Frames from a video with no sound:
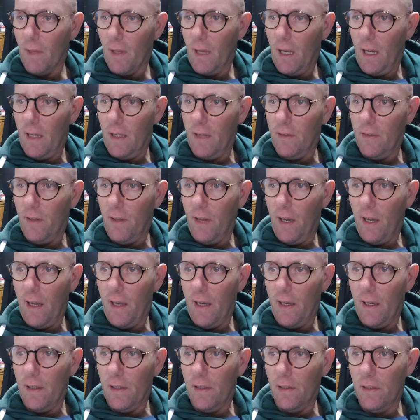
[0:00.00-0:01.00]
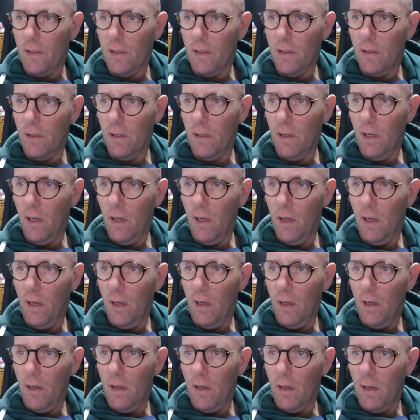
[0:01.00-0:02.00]
And uh,
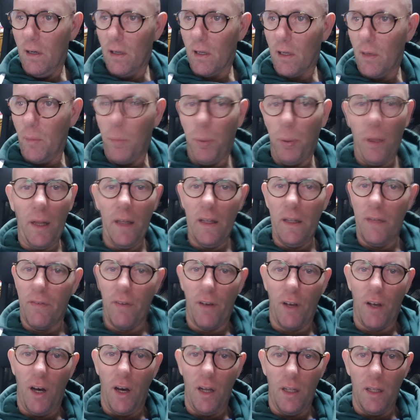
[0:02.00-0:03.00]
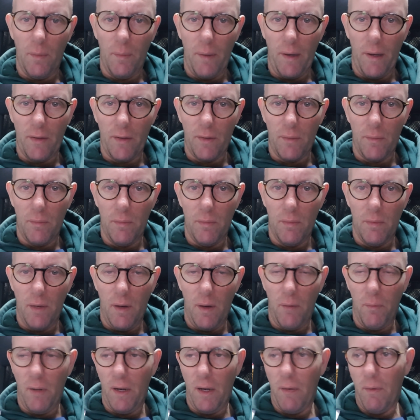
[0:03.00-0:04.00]
completely forgot all about them.
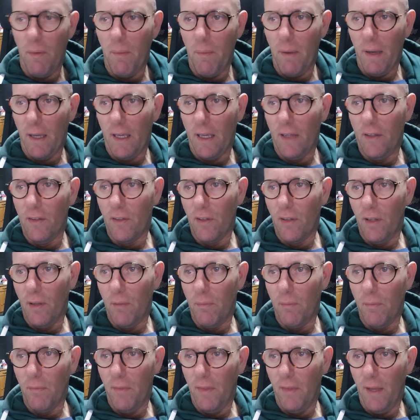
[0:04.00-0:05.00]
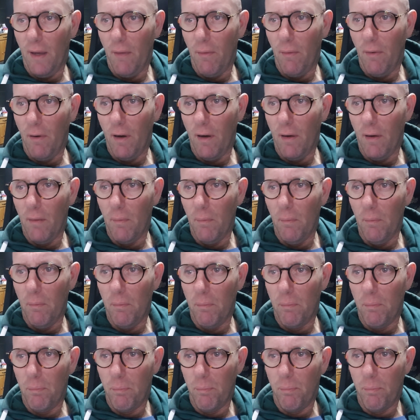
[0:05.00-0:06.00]
And when I went back into them, they were
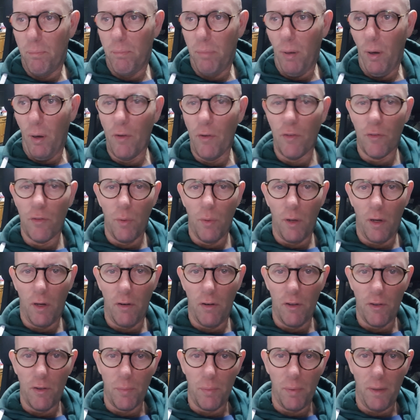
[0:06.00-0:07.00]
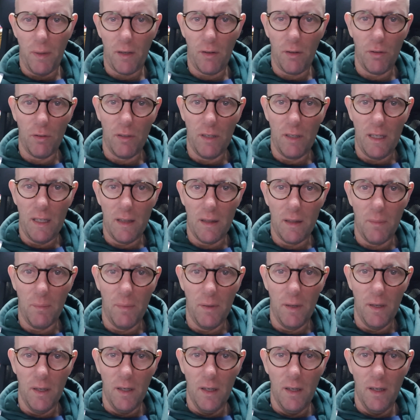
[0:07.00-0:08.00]
burnt to a crisp. I couldn't eat them.
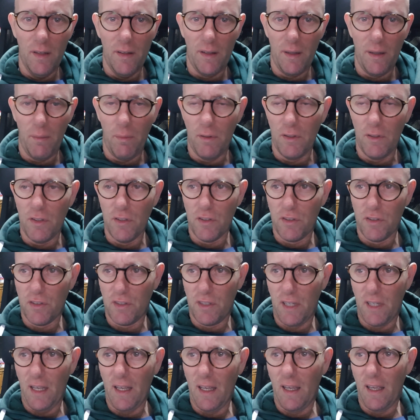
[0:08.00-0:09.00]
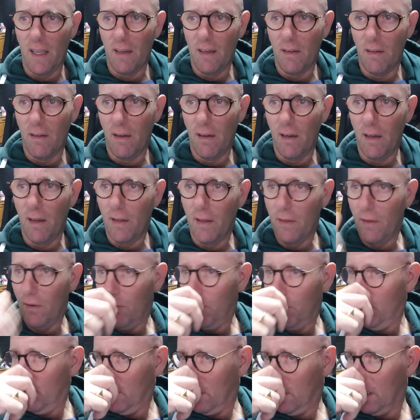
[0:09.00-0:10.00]
They were just stinking. Uh,
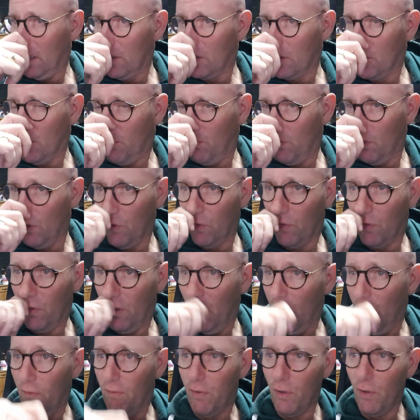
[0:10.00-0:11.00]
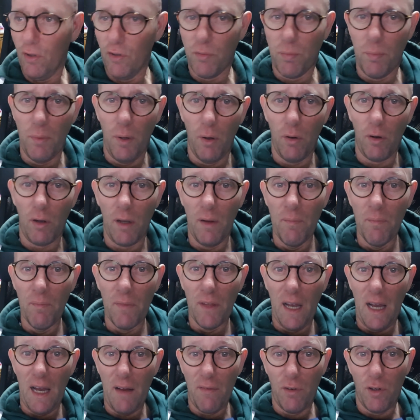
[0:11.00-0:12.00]
the, the kitchen was full of smoke.
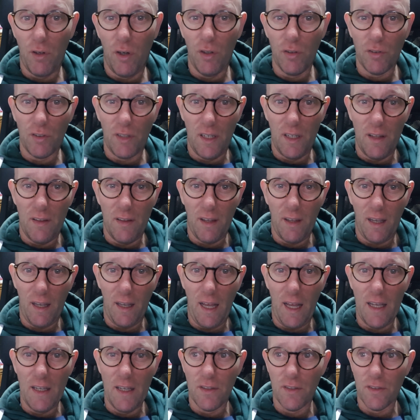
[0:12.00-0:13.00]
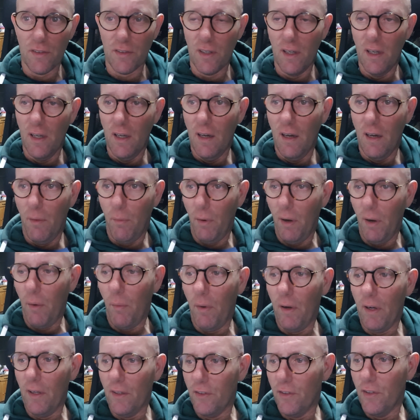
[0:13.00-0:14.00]
I haven't cooked anything in ages. What I
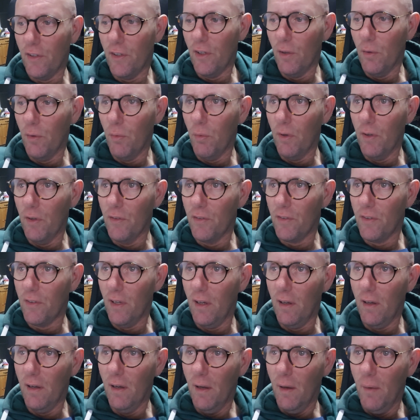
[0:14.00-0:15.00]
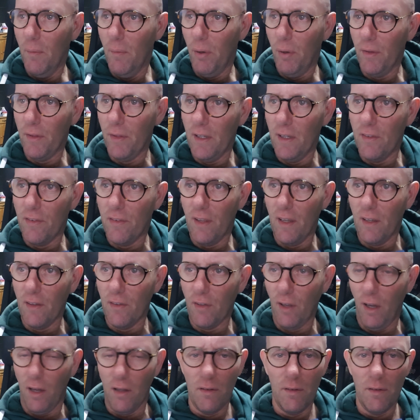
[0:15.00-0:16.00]
wanted to do was to put these
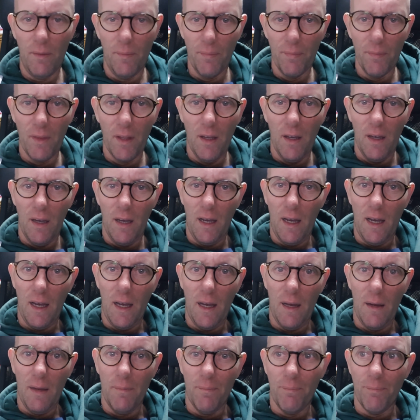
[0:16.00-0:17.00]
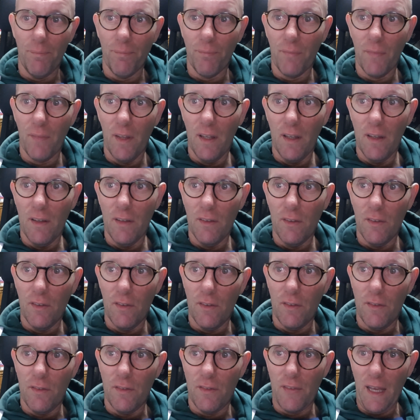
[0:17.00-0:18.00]
things on, um,
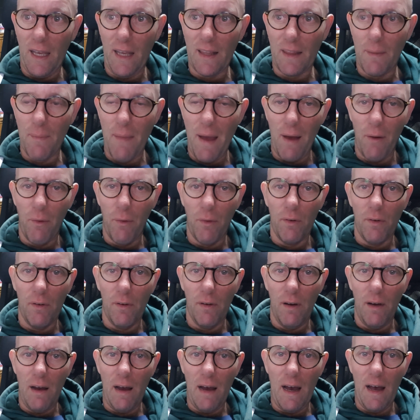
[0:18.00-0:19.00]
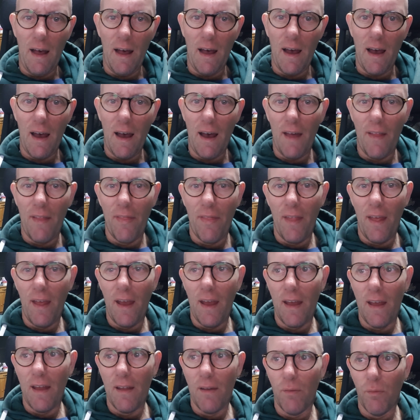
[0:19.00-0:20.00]
take them out, uh, and
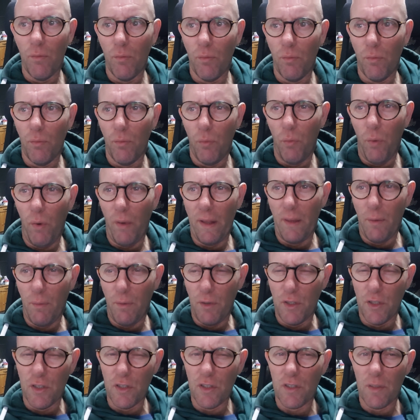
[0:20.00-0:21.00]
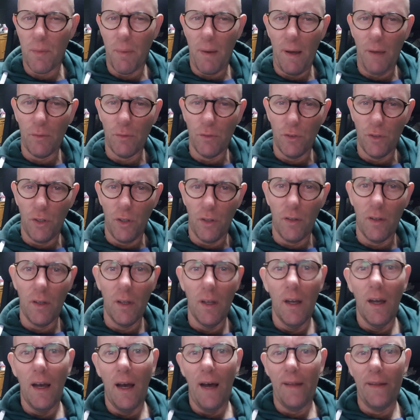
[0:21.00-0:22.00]
then when they were just about done,
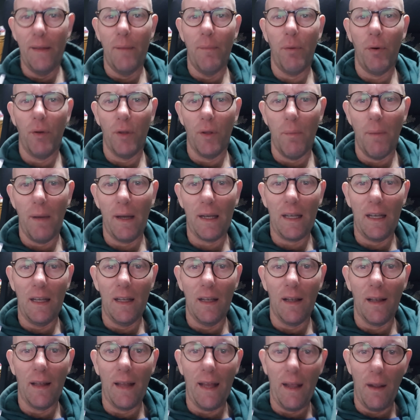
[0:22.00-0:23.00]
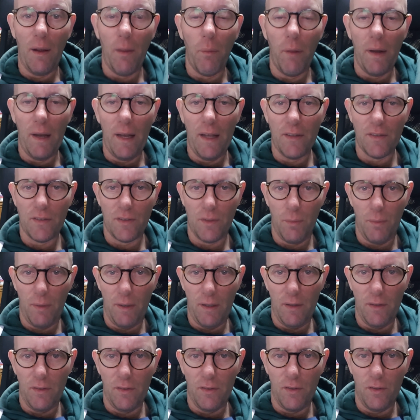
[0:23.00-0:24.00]
and then put them back in later when Esther
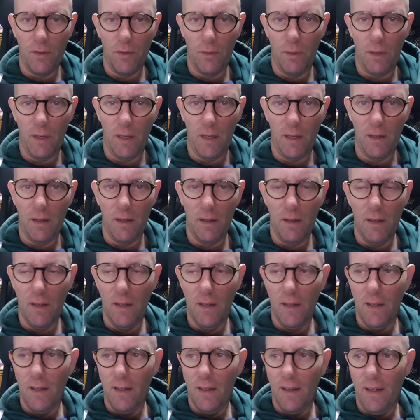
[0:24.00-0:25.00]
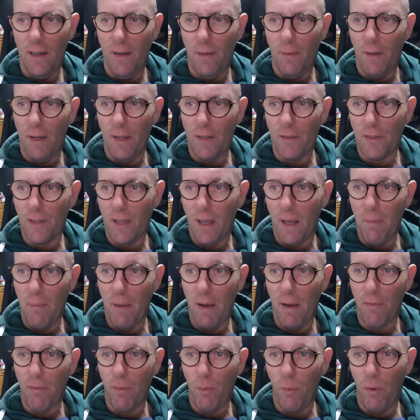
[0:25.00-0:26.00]
went to uh, uh, when Esther came
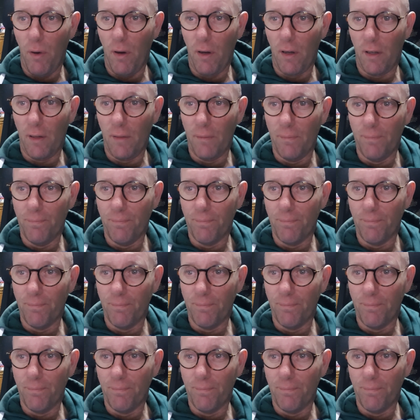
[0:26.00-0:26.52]
back from work.